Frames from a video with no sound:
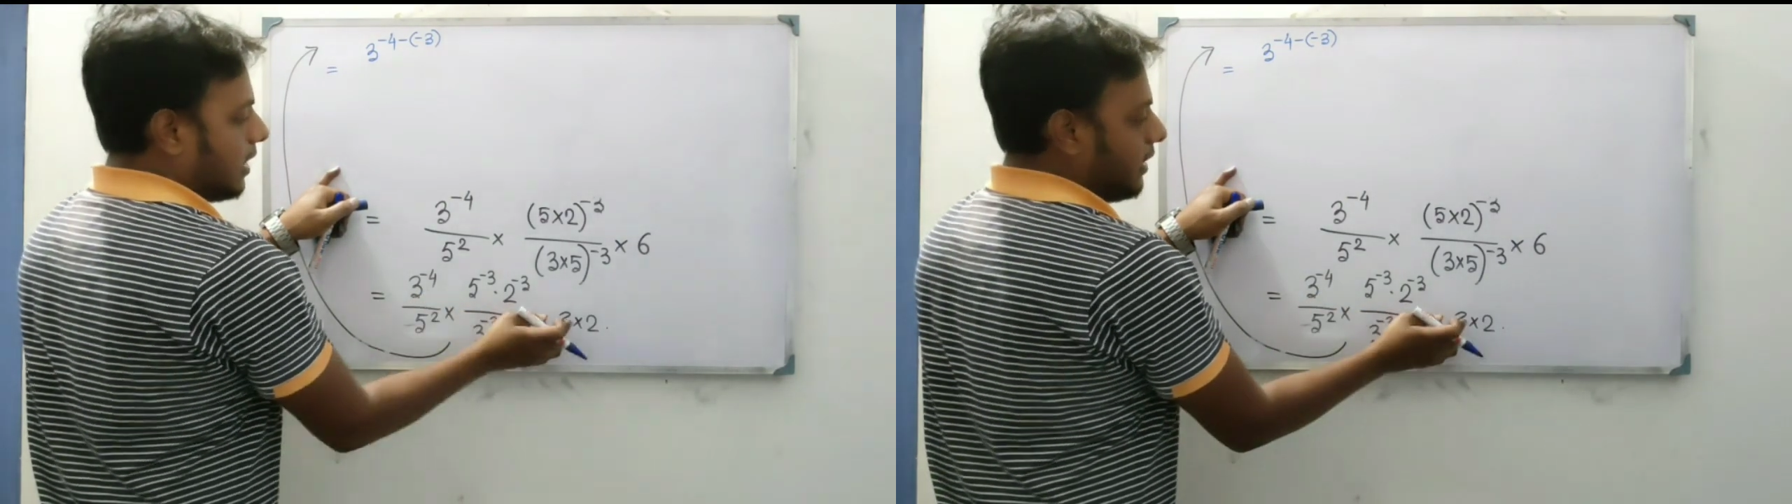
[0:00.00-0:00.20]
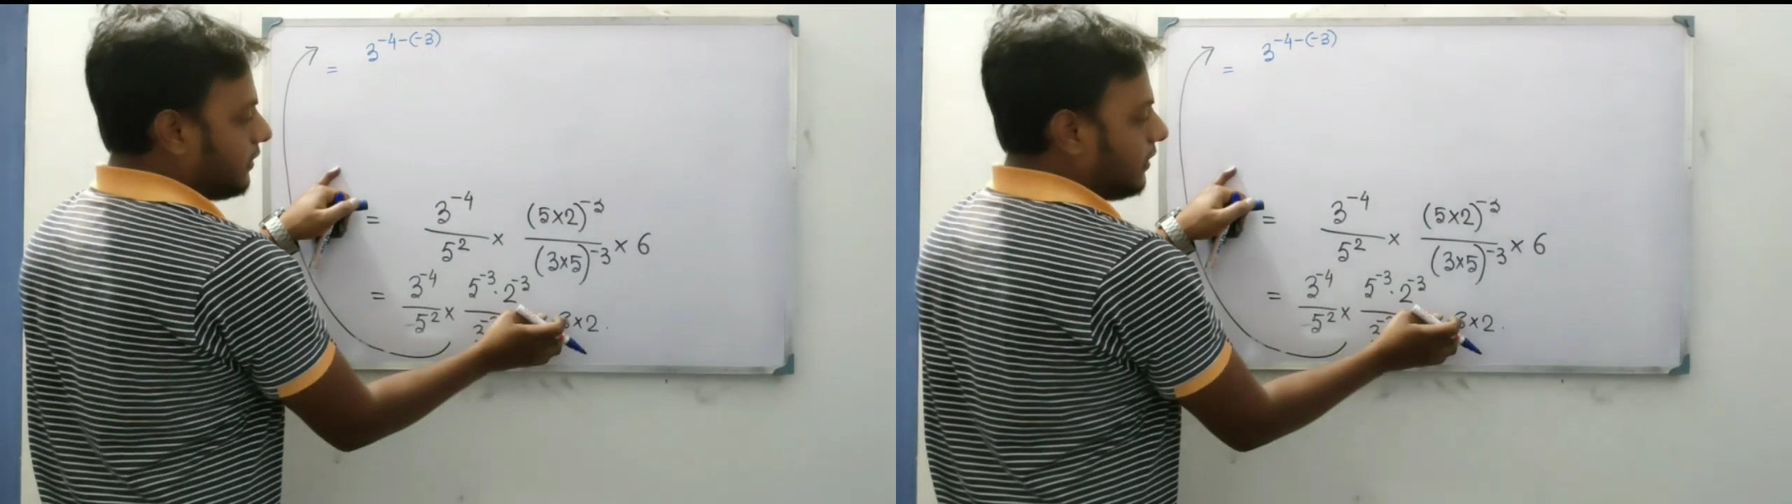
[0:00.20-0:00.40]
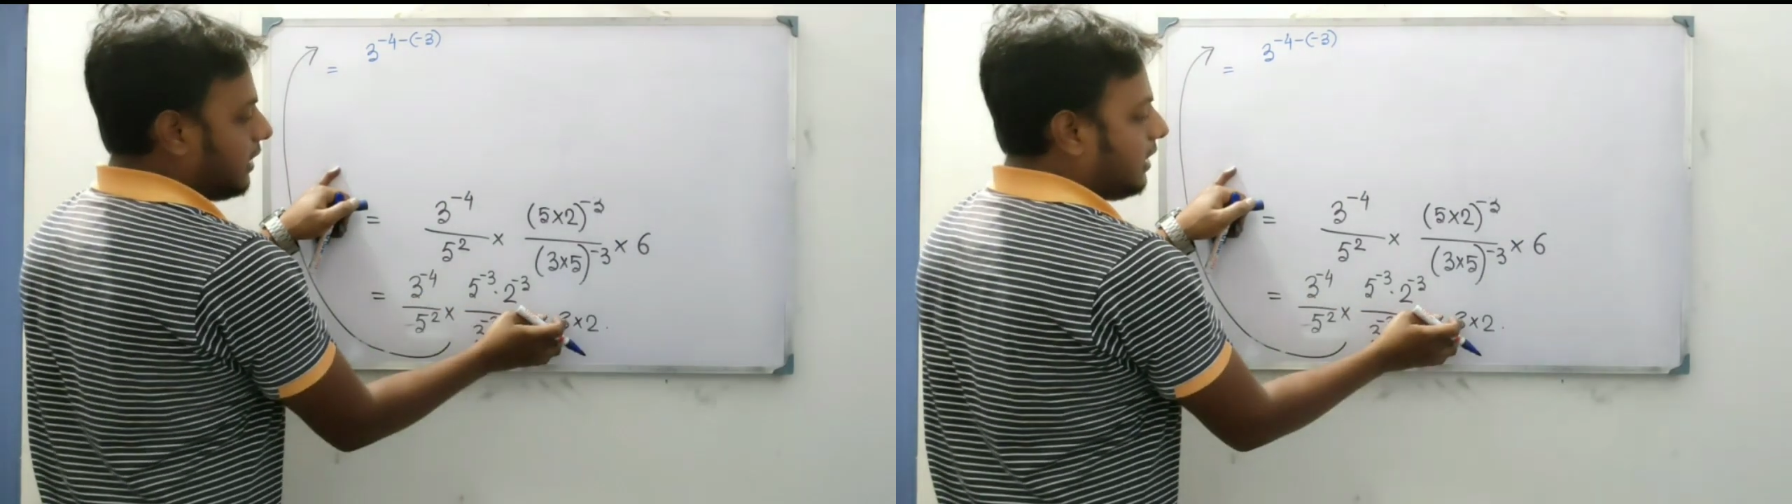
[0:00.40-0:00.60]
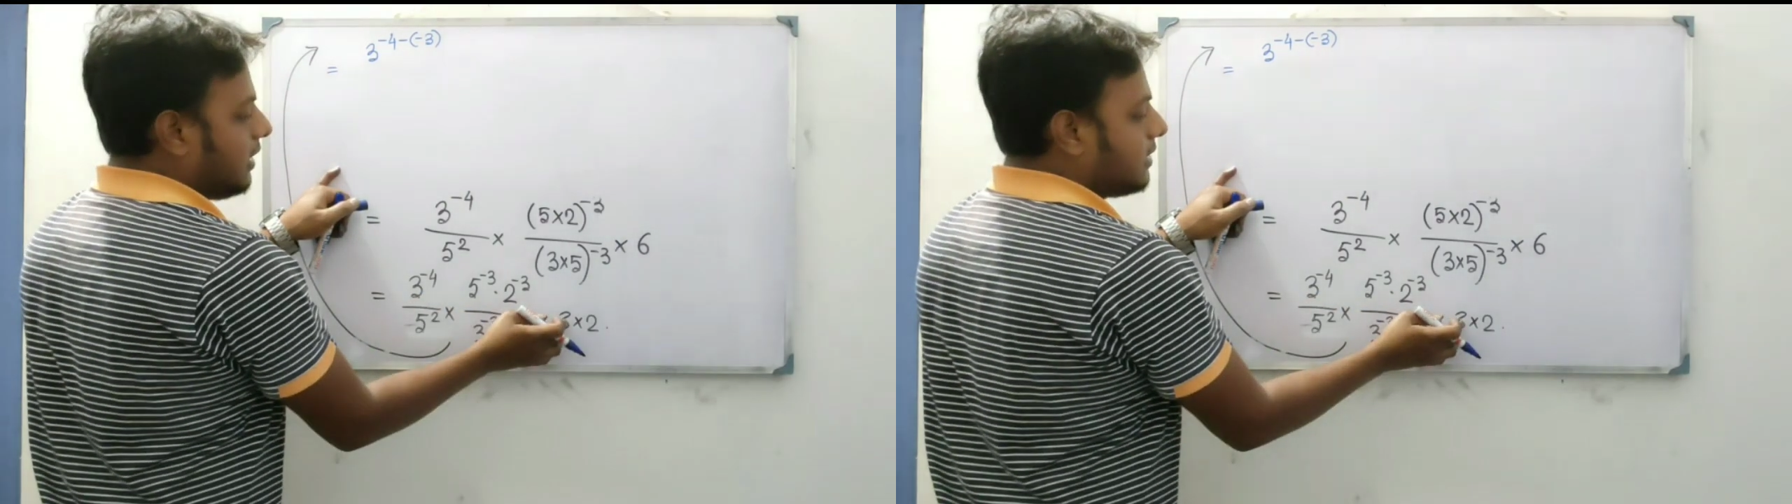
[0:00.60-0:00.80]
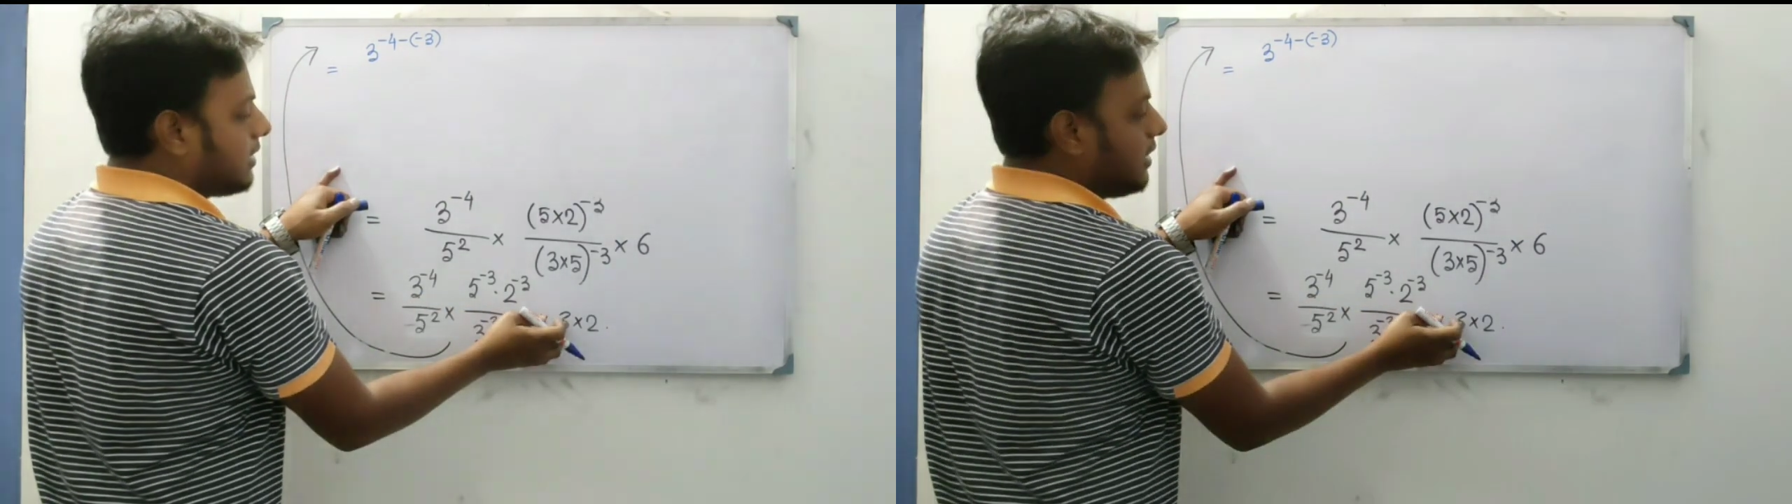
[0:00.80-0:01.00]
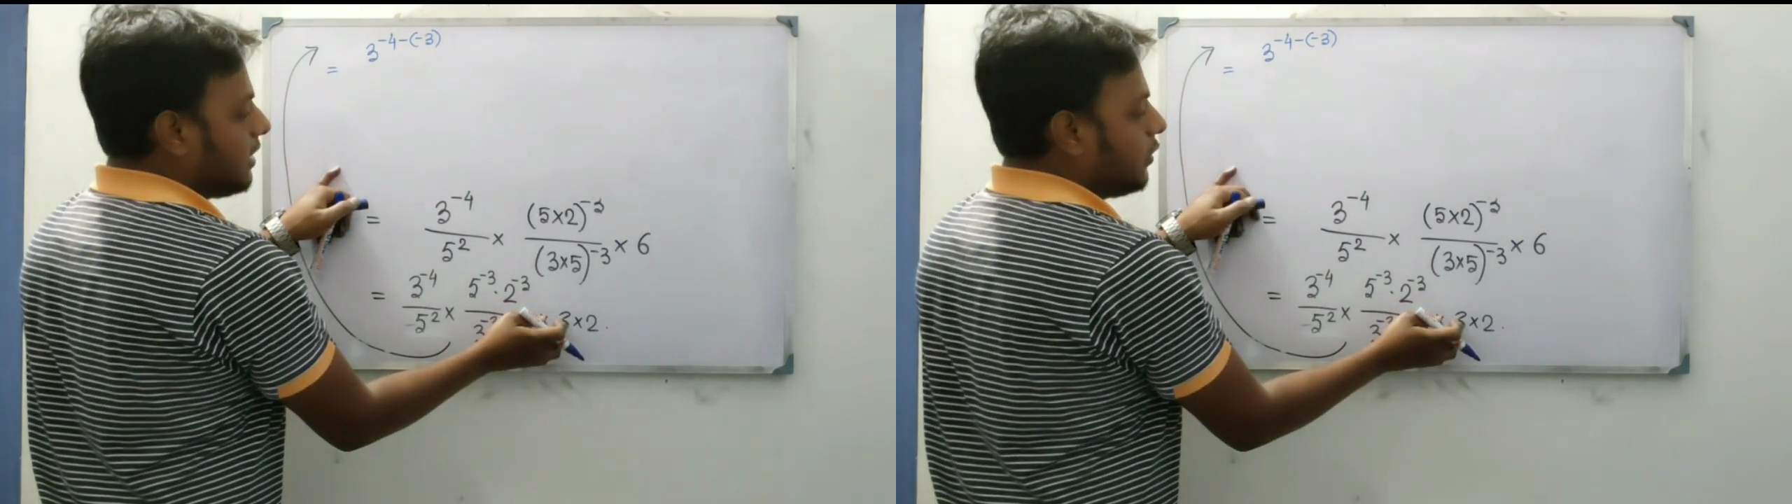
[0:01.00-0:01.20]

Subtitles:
and 3 is in